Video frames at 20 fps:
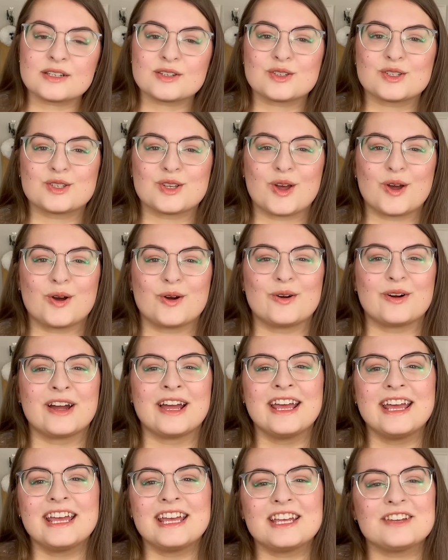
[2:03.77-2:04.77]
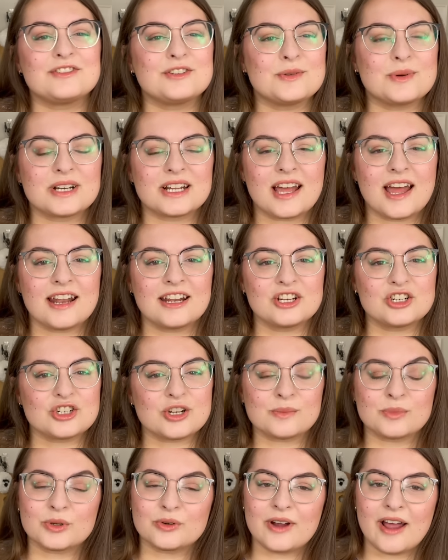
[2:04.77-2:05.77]
So if you want to kind of
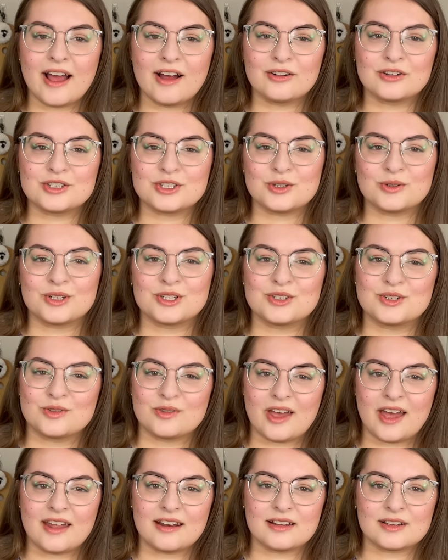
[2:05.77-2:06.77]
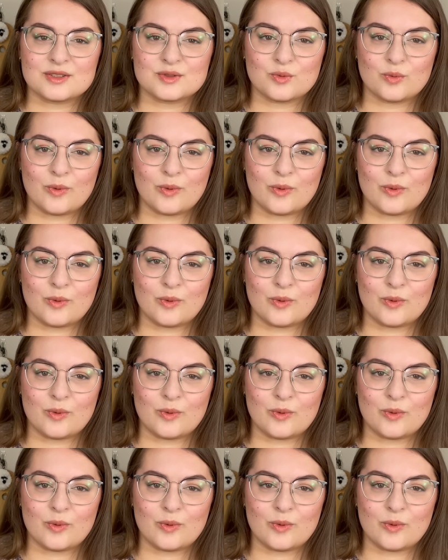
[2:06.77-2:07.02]
jump around, you can do that as